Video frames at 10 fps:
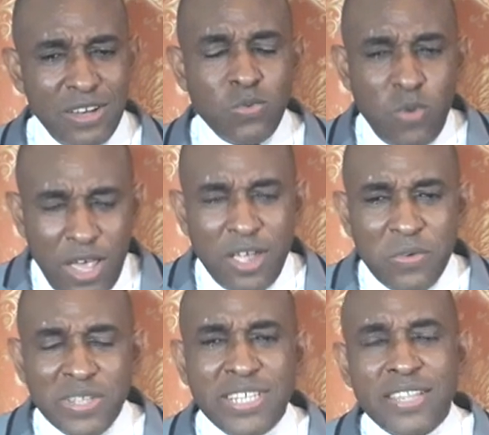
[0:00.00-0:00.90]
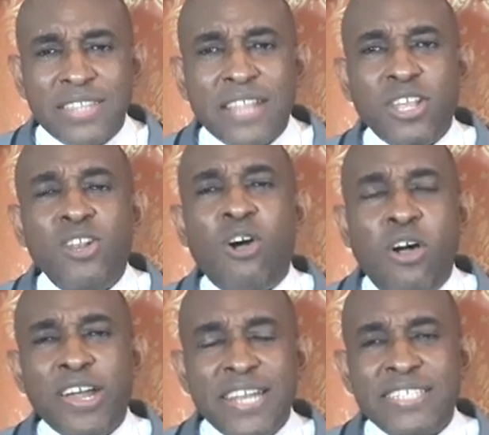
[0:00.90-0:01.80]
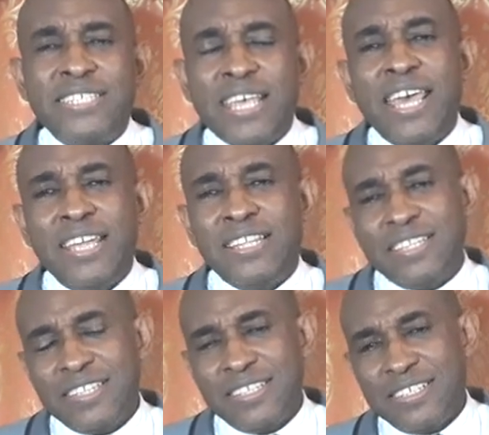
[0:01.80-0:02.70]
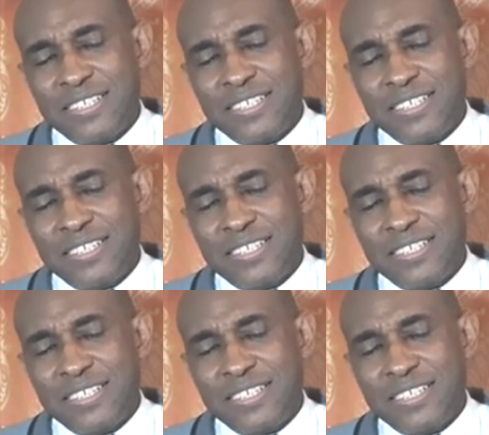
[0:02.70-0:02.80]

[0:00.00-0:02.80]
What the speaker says: And where is it that the Lord is saying,